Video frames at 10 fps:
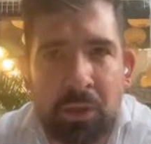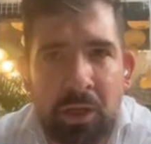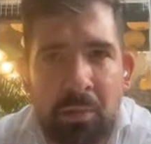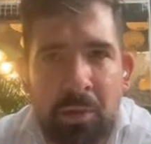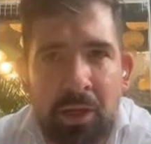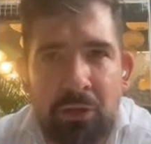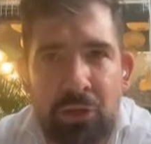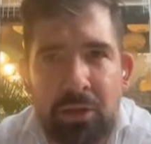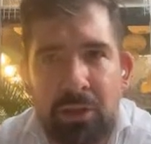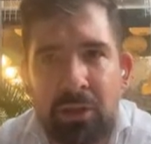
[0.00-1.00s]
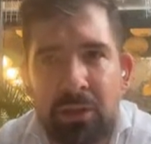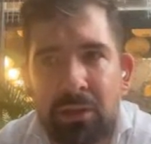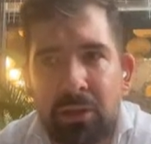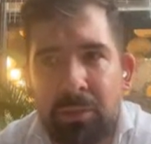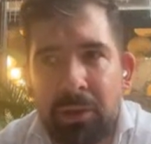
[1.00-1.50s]
when they're buying shares in
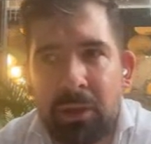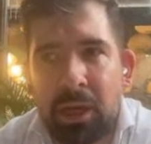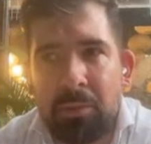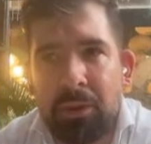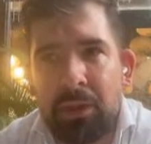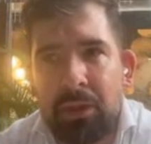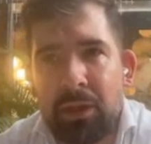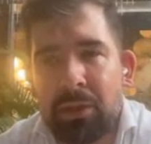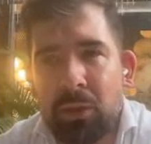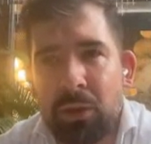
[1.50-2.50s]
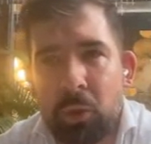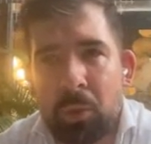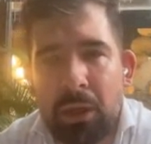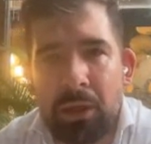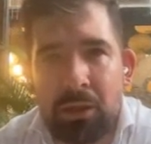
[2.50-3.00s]
a company, they're not going to